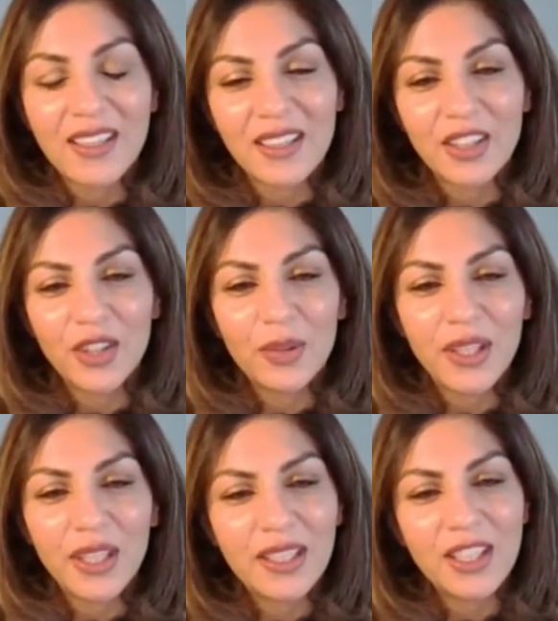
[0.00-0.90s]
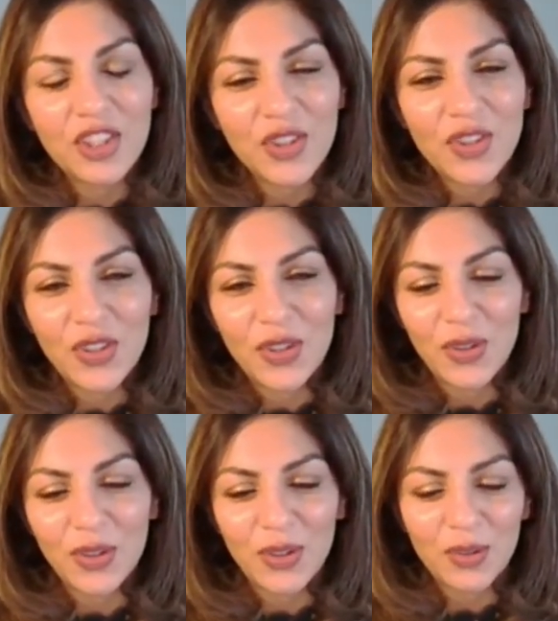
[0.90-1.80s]
you know, in addition to
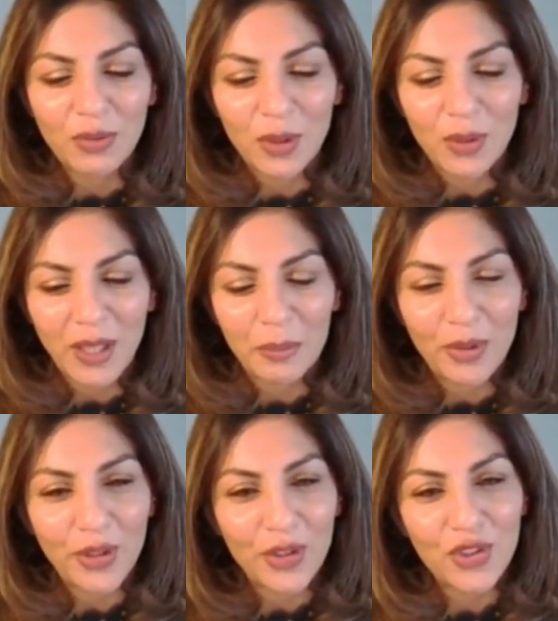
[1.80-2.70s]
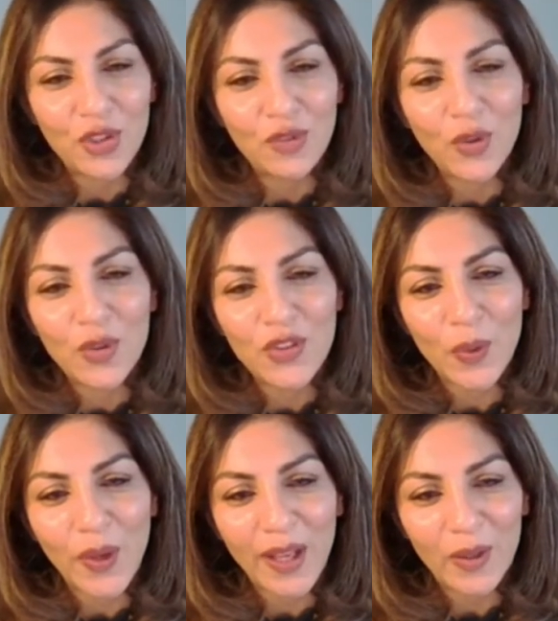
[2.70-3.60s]
your role at Maersk, you've also
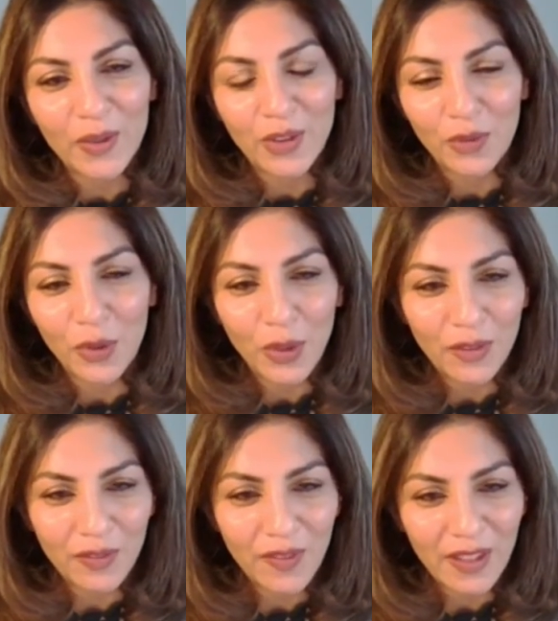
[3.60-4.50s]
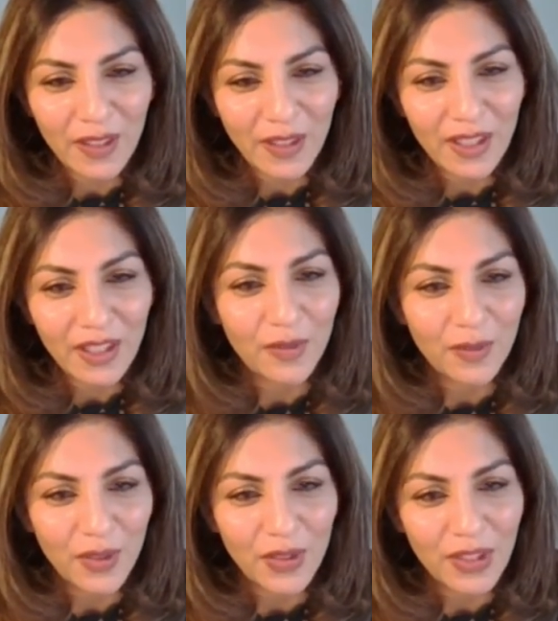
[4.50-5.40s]
held the role of
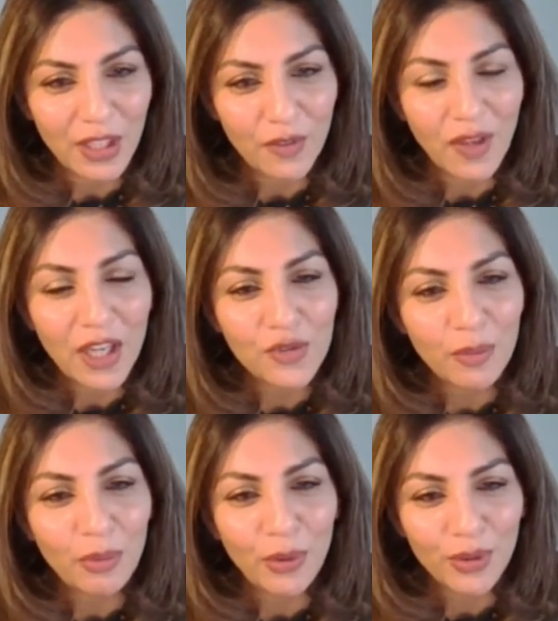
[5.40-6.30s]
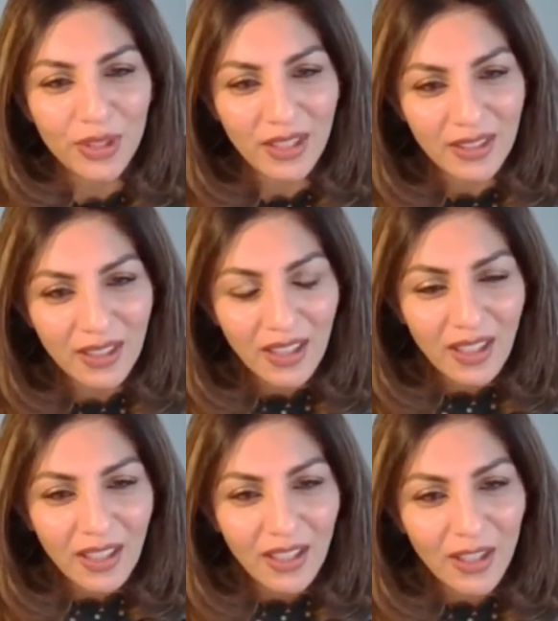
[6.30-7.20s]
on the advisory board at
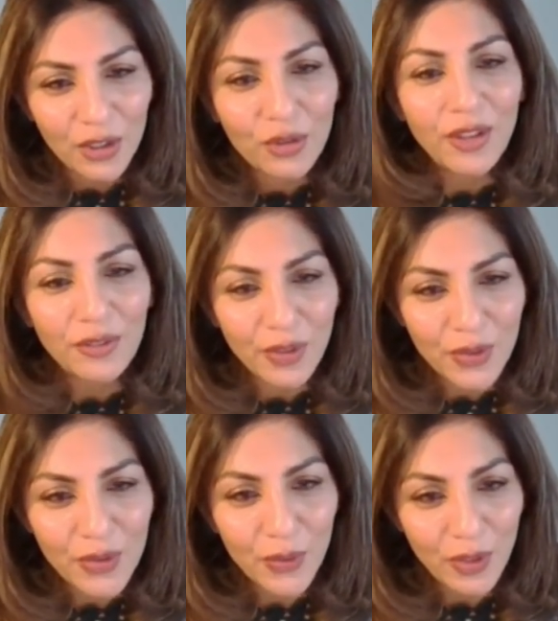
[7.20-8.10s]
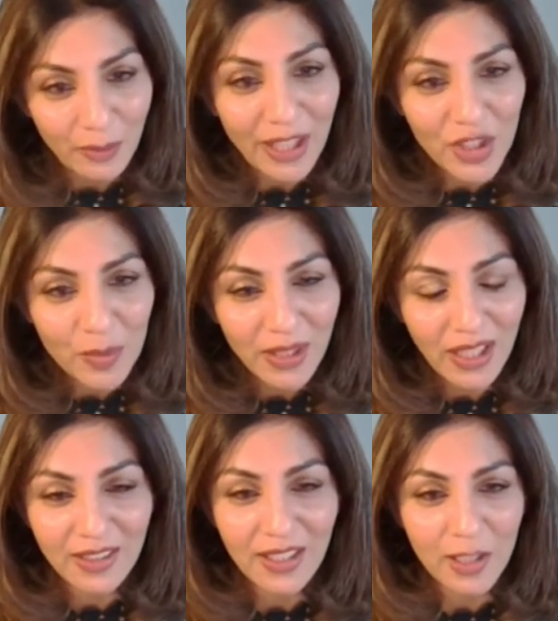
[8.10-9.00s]
Cranfield School of Management
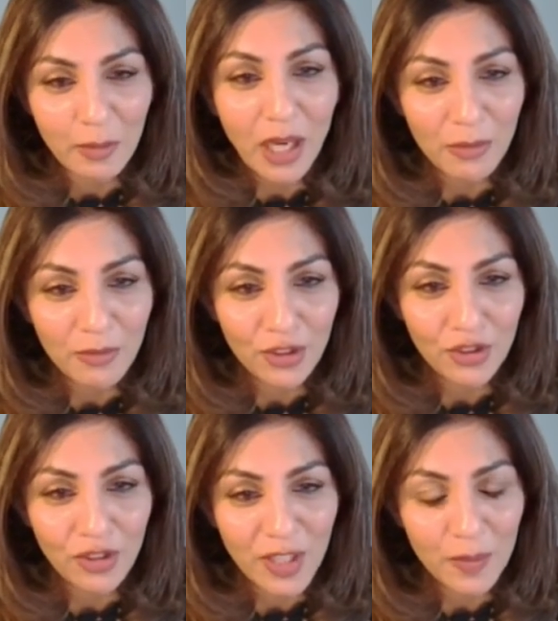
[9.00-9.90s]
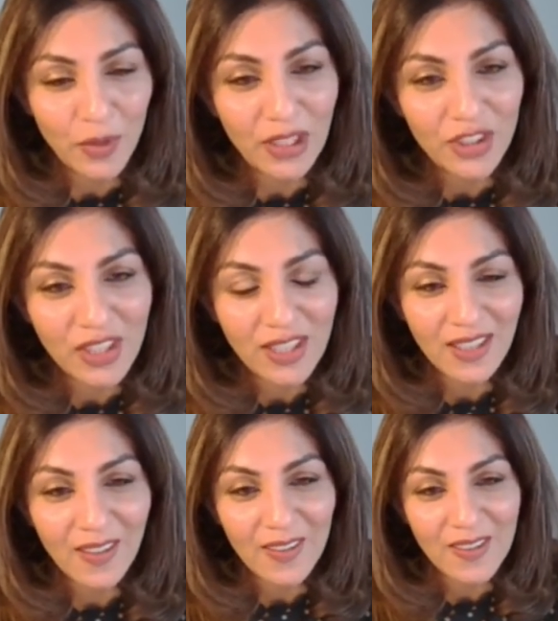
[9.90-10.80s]
at their Department for Transport and Logistics.